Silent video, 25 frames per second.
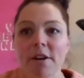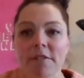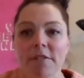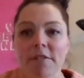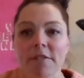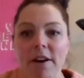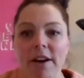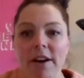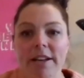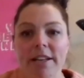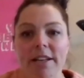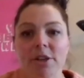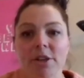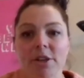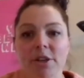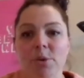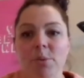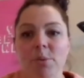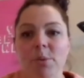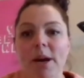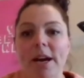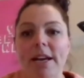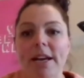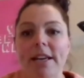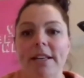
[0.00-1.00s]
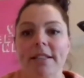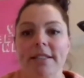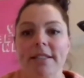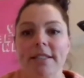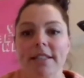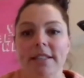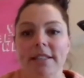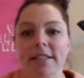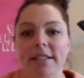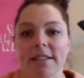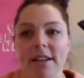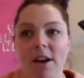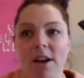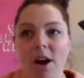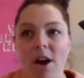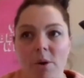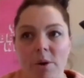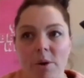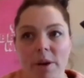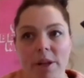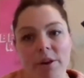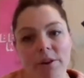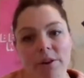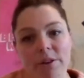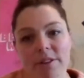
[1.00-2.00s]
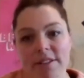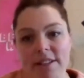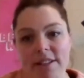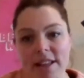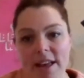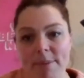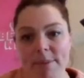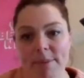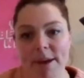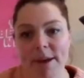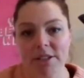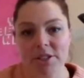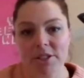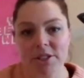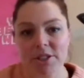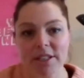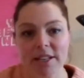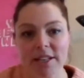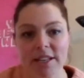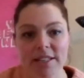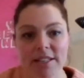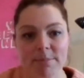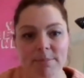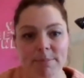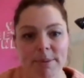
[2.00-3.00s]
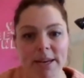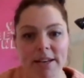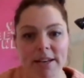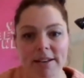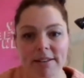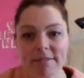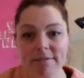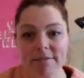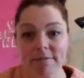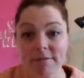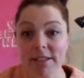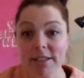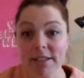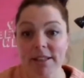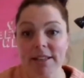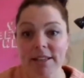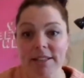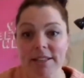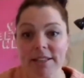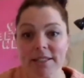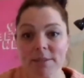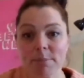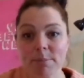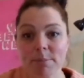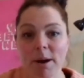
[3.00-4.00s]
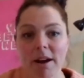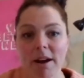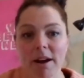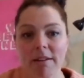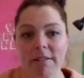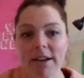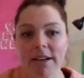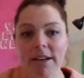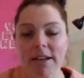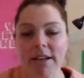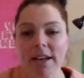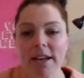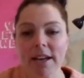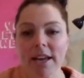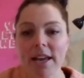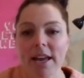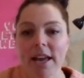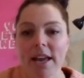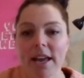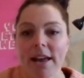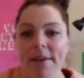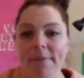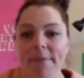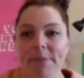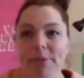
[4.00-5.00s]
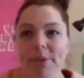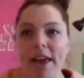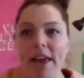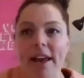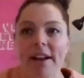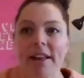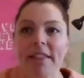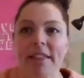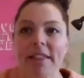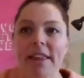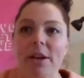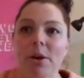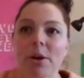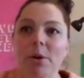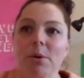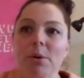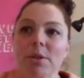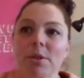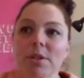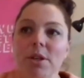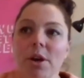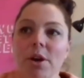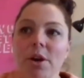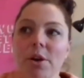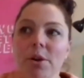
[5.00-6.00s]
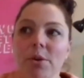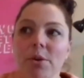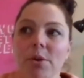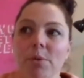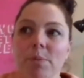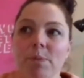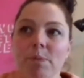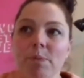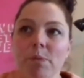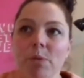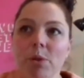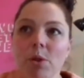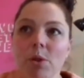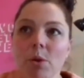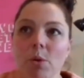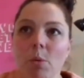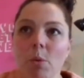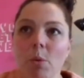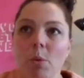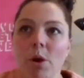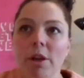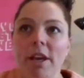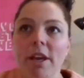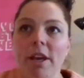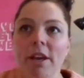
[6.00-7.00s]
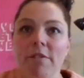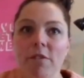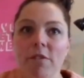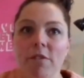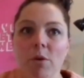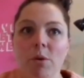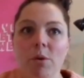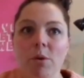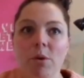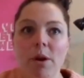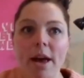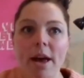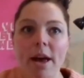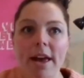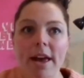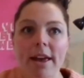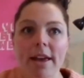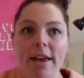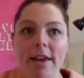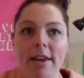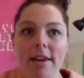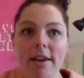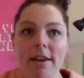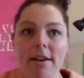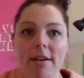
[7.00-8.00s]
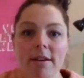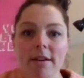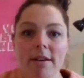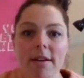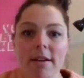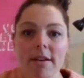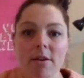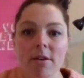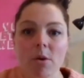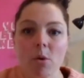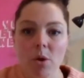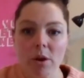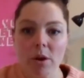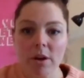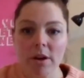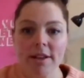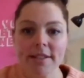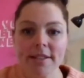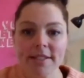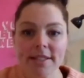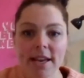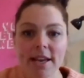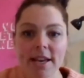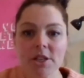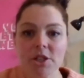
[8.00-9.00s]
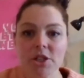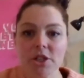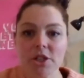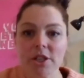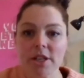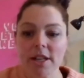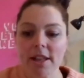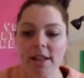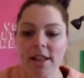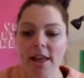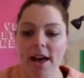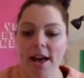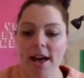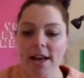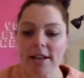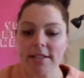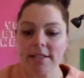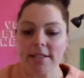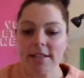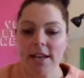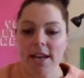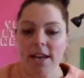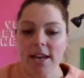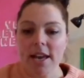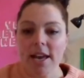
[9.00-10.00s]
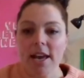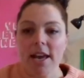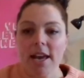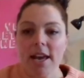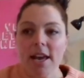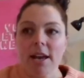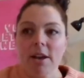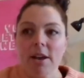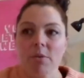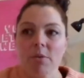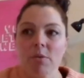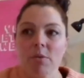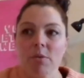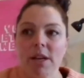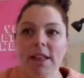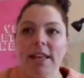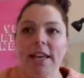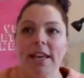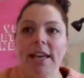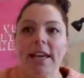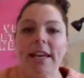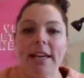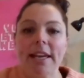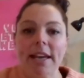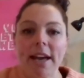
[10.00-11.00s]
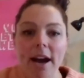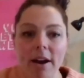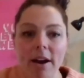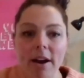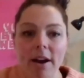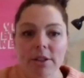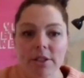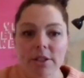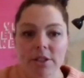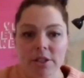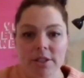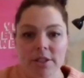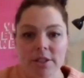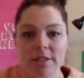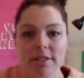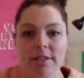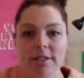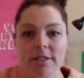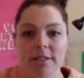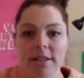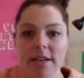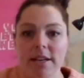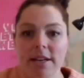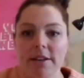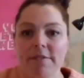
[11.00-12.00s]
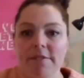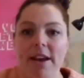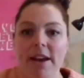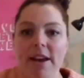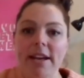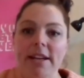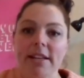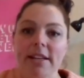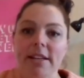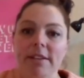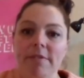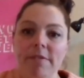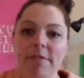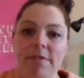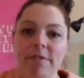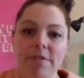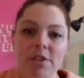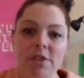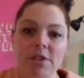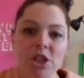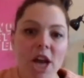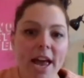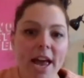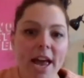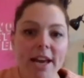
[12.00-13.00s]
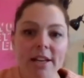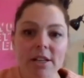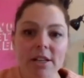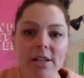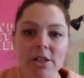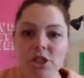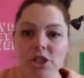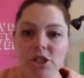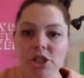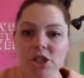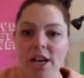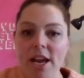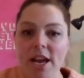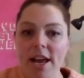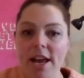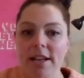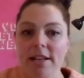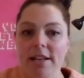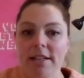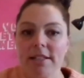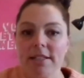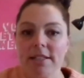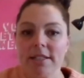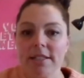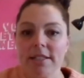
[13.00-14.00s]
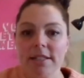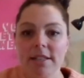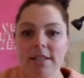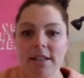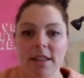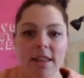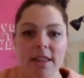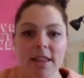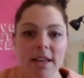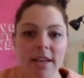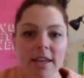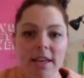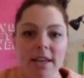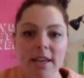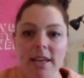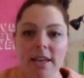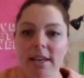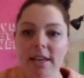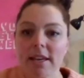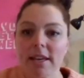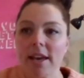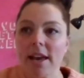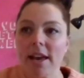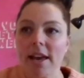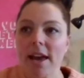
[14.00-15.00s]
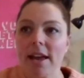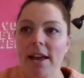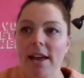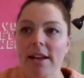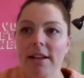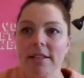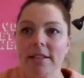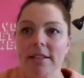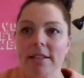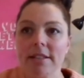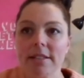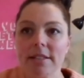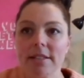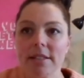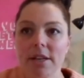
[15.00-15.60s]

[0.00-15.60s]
finding new ways and holding on to that passion has been really inspiring. And I think also working for a organisation that really encourages innovative change and thinking and,